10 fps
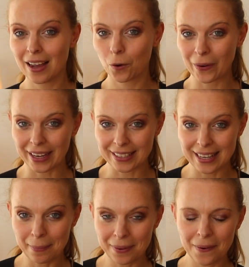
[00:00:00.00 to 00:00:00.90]
Quick
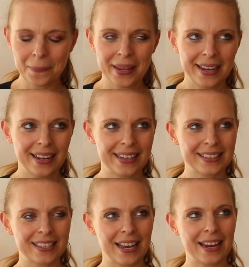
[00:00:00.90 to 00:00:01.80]
example,
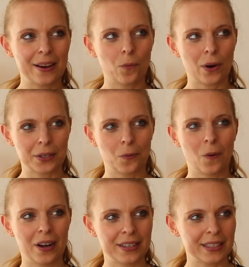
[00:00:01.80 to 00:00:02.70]
let's say what you
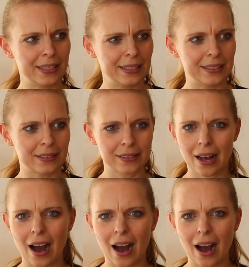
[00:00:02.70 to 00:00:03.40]
want is